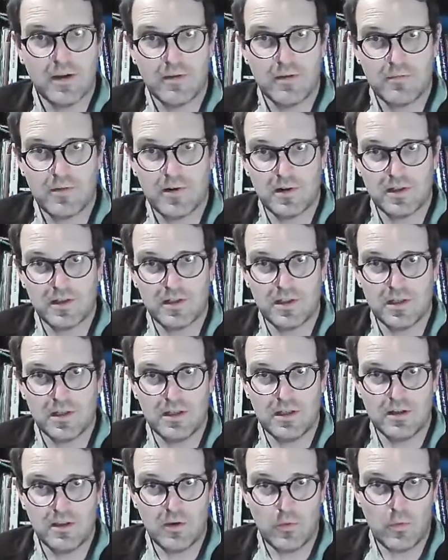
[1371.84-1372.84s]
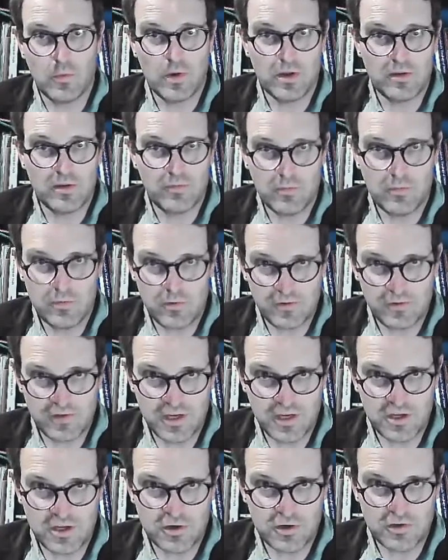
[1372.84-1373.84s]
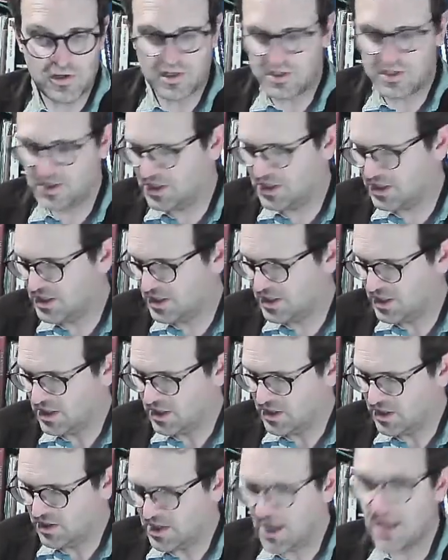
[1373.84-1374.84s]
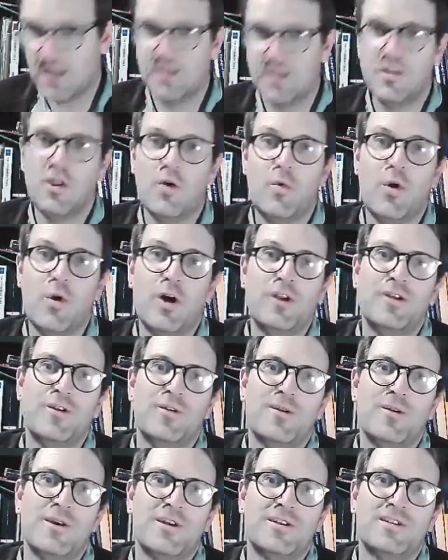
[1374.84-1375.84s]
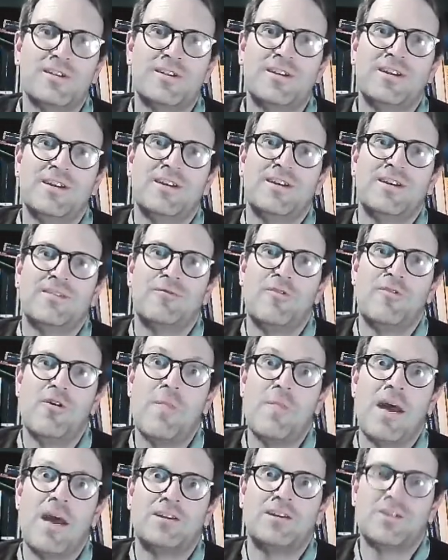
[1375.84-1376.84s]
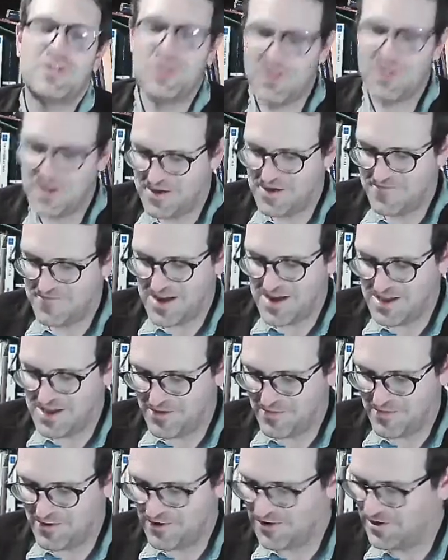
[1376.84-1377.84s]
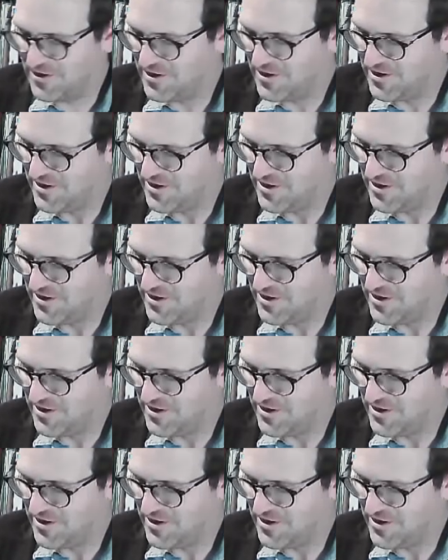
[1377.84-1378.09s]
person, the one who's interested, and the one who is romantically available